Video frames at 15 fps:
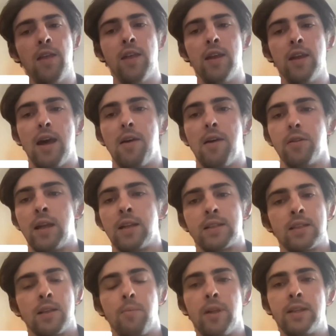think that's
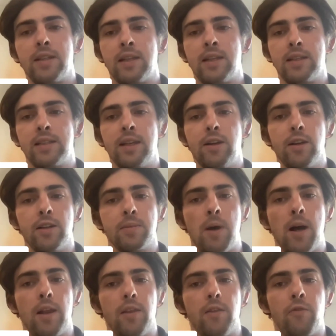something to consider as
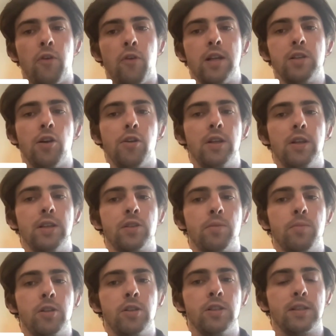part of the free token
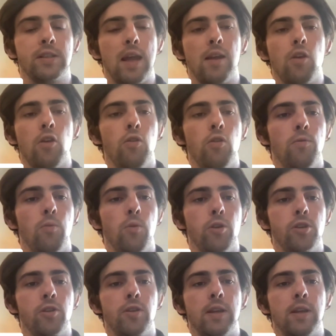distribution, is like, who would
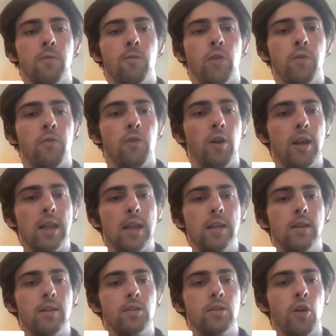you give the
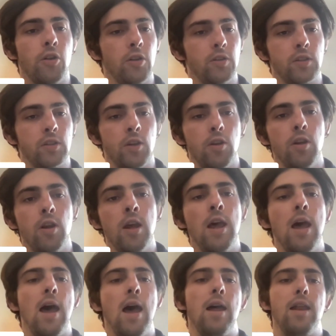free tokens to?
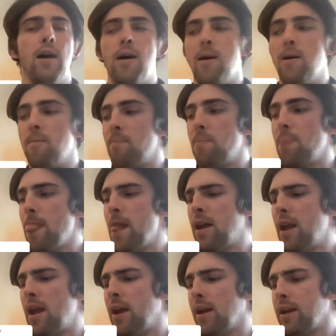And
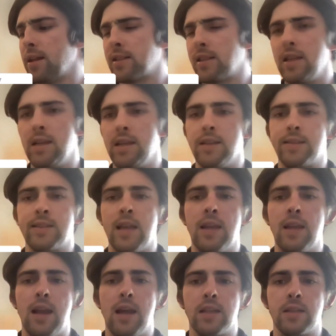I guess the
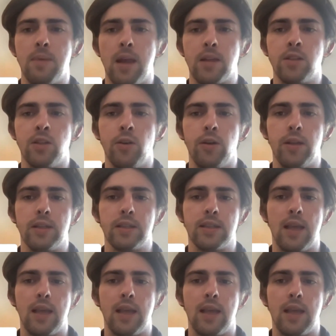second aspect to it is